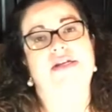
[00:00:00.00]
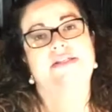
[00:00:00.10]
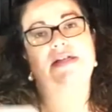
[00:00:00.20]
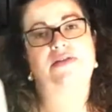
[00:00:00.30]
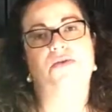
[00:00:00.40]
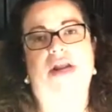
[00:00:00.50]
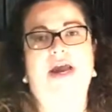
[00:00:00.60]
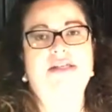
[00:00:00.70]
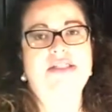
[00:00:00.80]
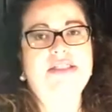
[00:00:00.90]
is another one
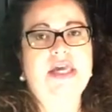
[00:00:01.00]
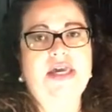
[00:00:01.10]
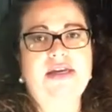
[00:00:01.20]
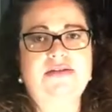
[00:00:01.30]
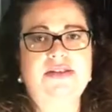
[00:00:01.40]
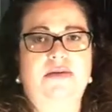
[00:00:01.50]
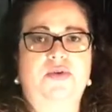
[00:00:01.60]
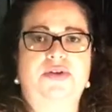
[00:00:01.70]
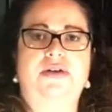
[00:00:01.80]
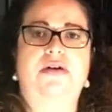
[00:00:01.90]
I just kind of
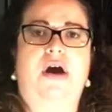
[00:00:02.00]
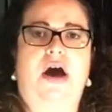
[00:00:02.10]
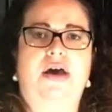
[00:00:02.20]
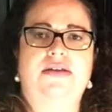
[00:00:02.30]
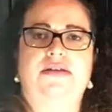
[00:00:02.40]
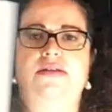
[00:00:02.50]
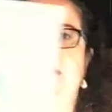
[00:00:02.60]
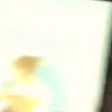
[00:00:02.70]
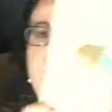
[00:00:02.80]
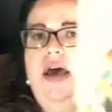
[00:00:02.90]
stumbled across,
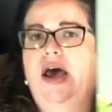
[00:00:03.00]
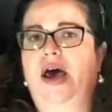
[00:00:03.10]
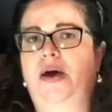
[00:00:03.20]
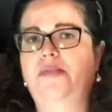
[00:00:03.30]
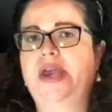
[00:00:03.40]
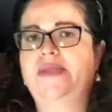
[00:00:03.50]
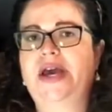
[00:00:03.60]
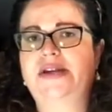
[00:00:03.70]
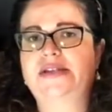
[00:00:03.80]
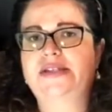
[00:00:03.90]
and
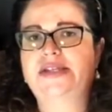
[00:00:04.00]
that is